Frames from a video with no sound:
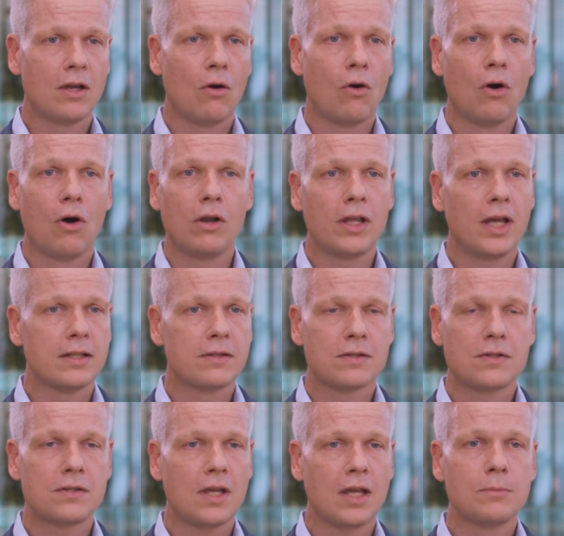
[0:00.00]
they all had
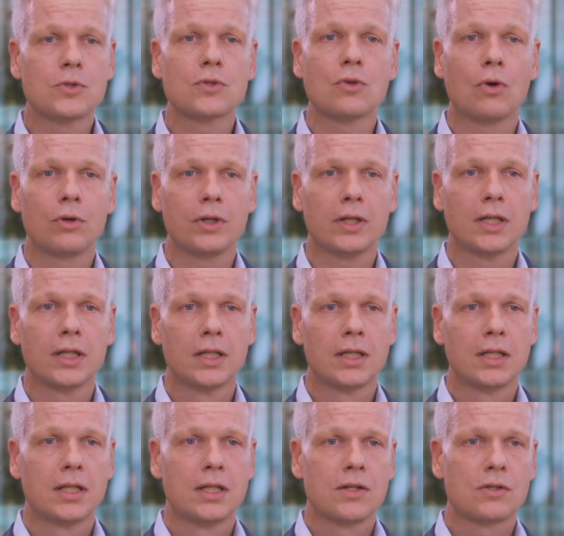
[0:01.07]
the same story.
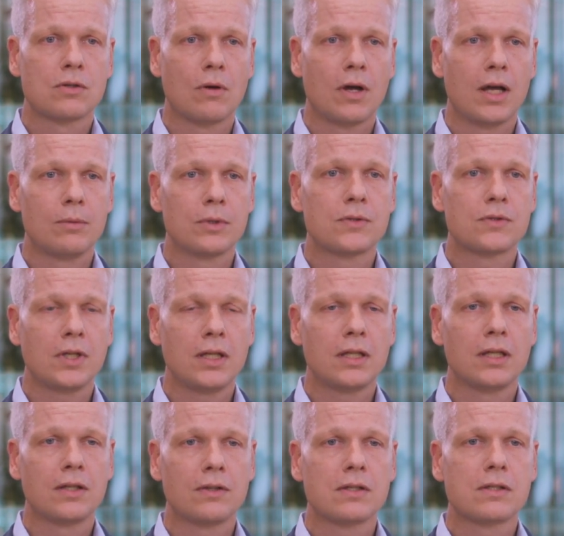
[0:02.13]
So I was
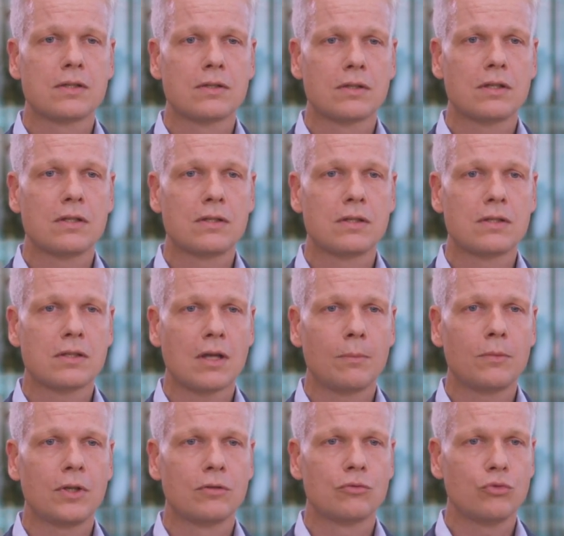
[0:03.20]
thinking this, this is
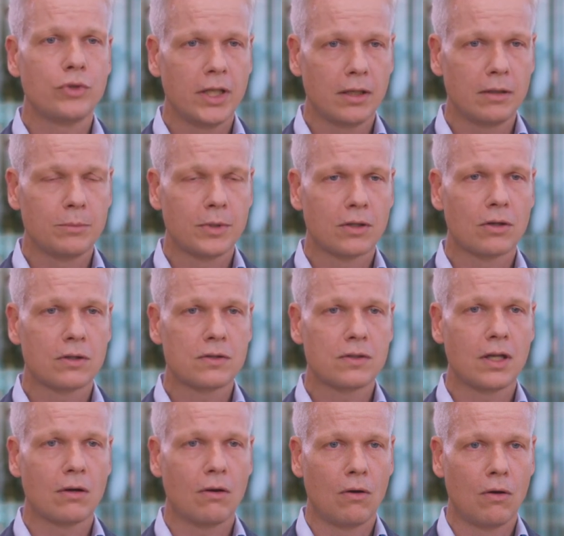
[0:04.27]
something real because
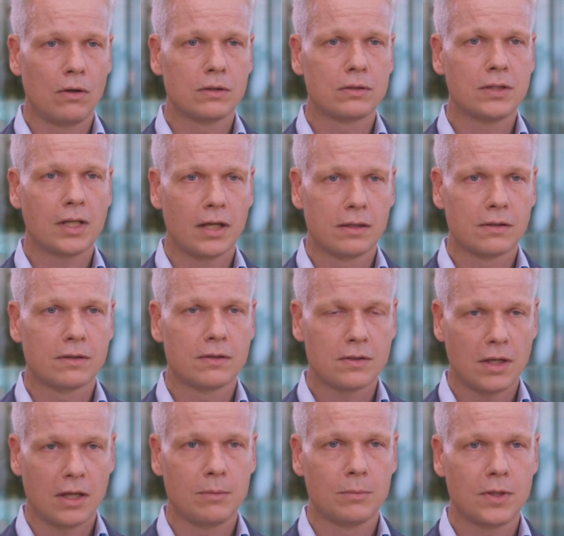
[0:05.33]
they all tell the
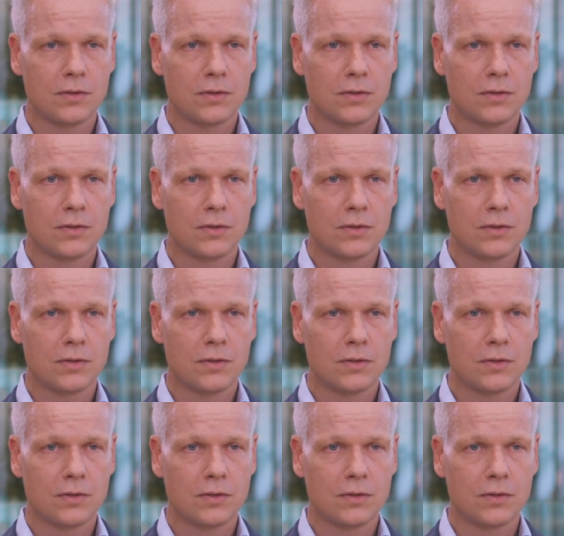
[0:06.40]
same